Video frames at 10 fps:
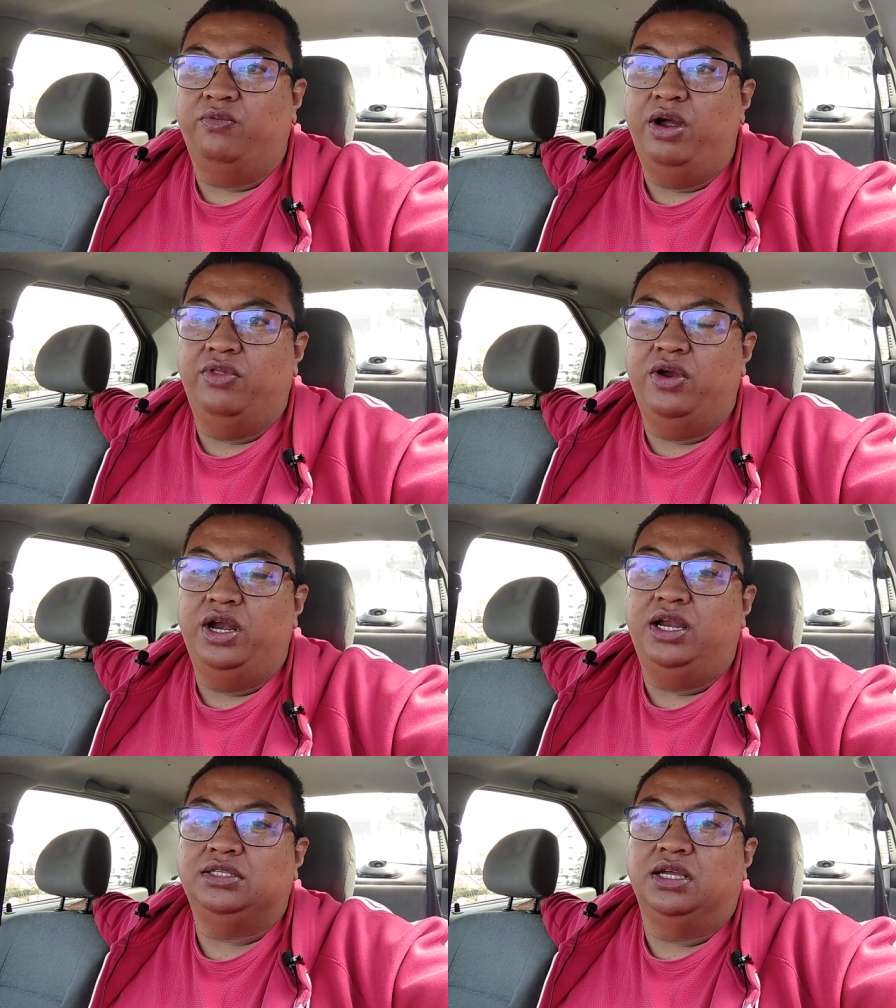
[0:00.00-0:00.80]
whether
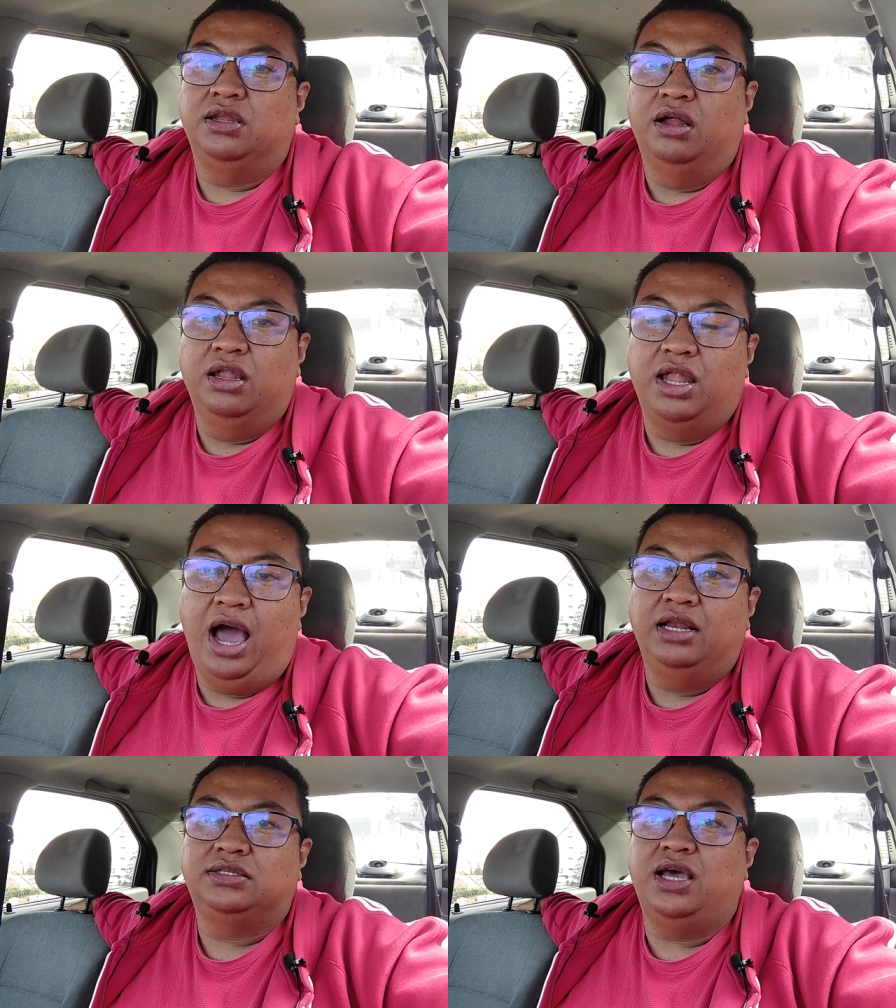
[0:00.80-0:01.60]
it is an
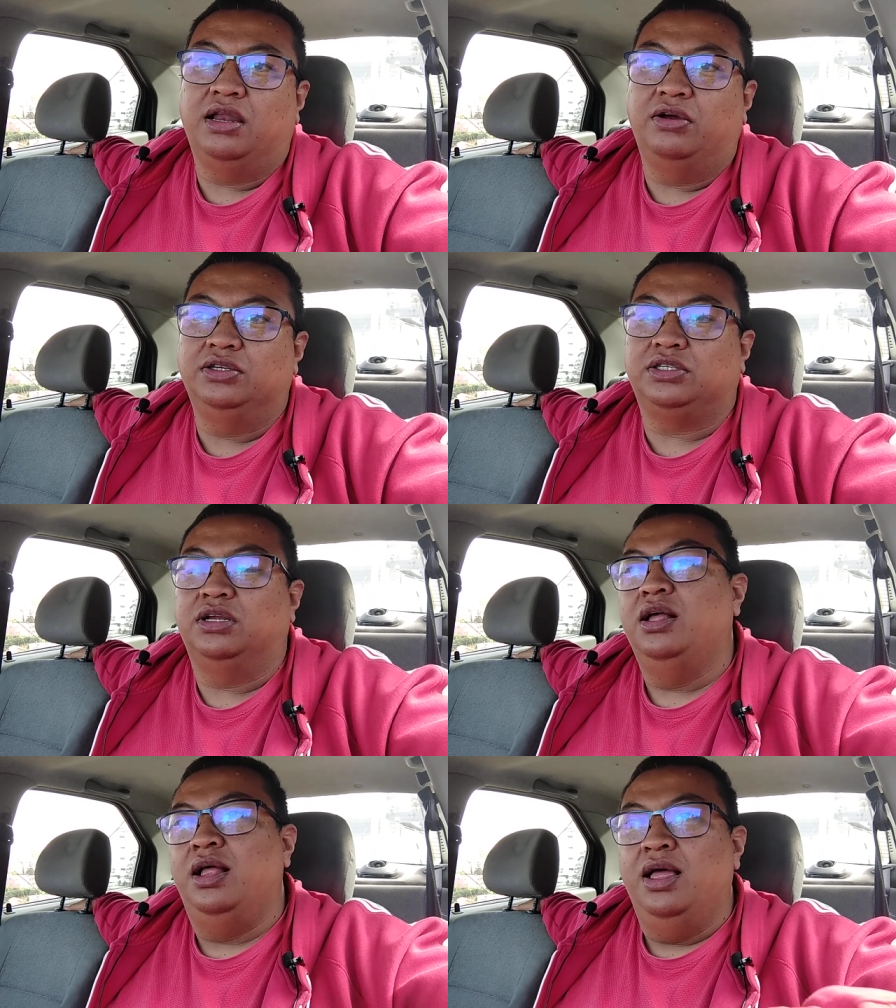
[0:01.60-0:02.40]
online side
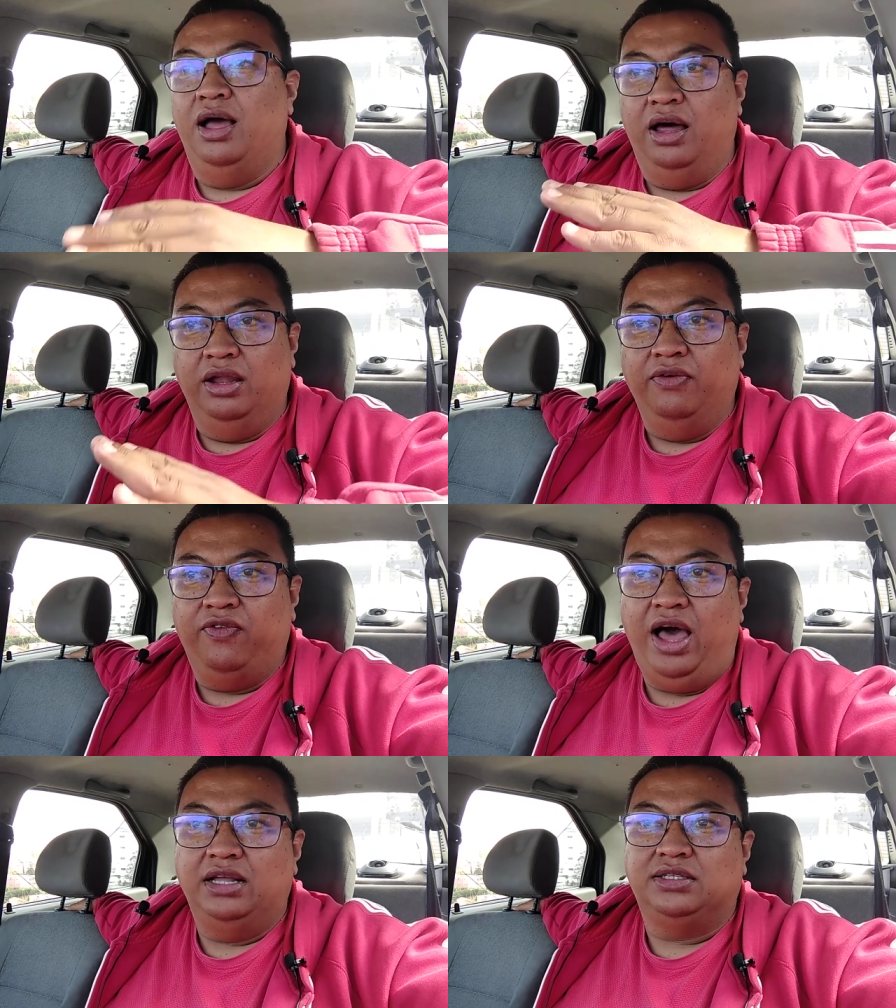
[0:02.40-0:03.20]
hustle, an
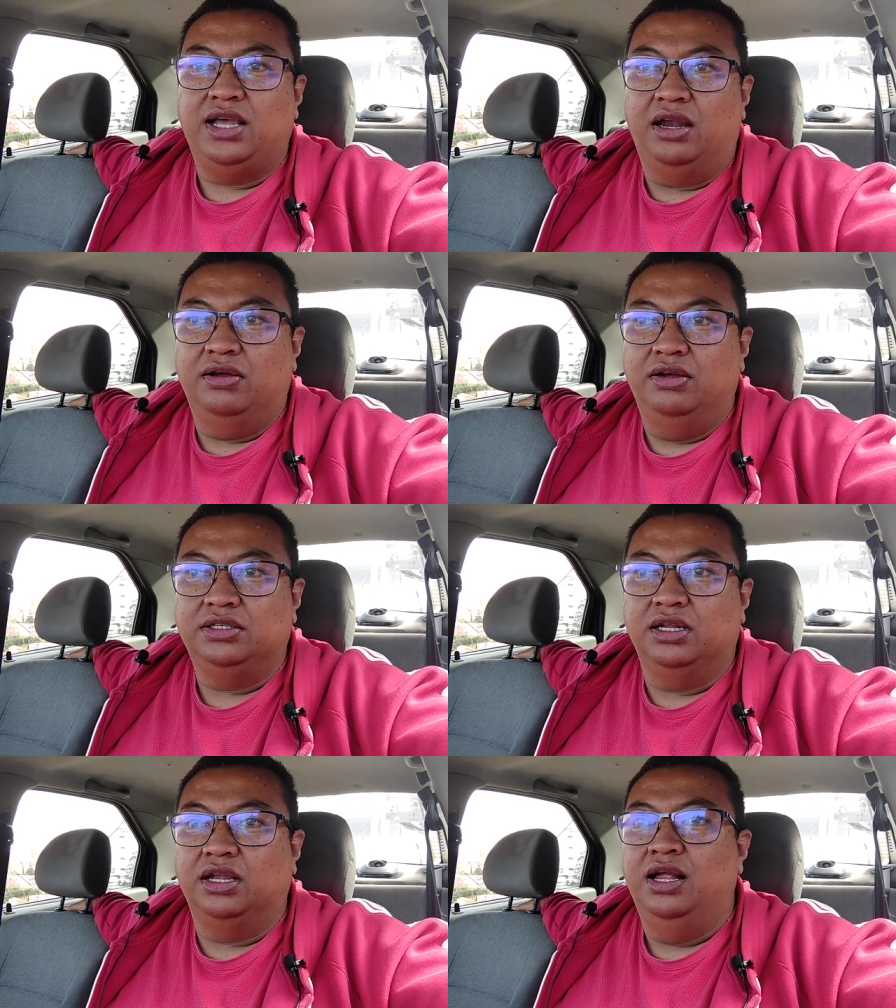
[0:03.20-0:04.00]
offline side
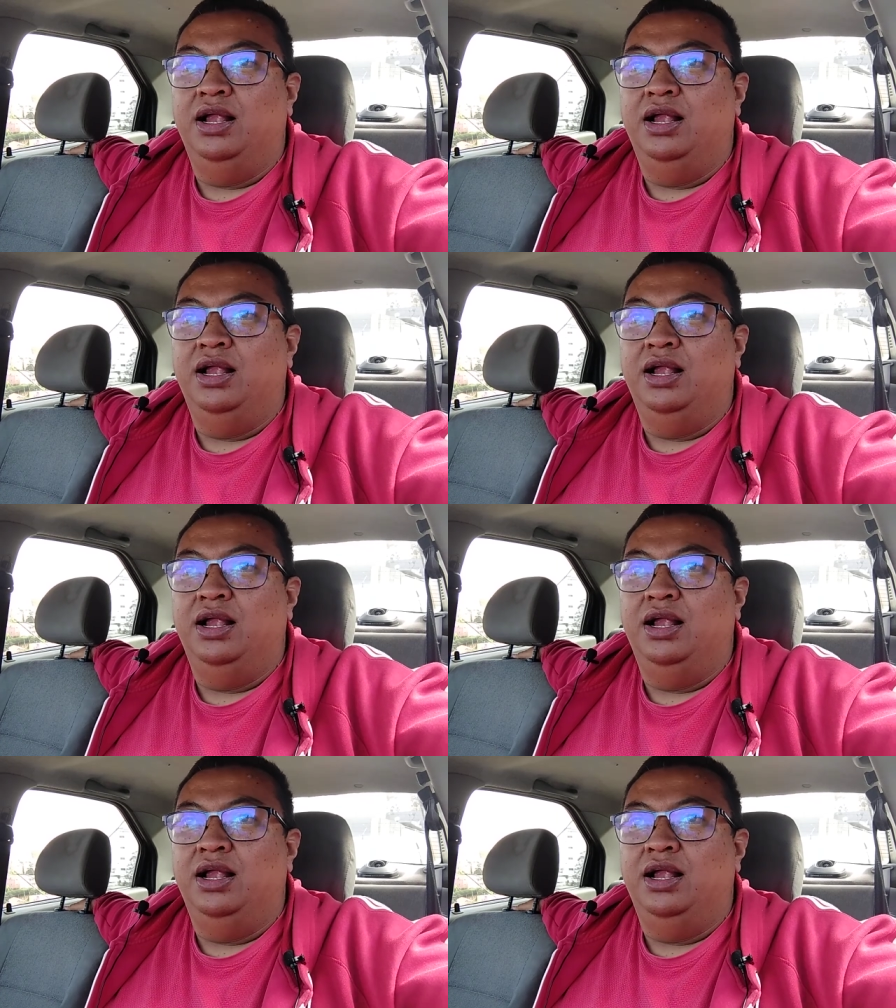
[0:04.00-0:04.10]
hustle,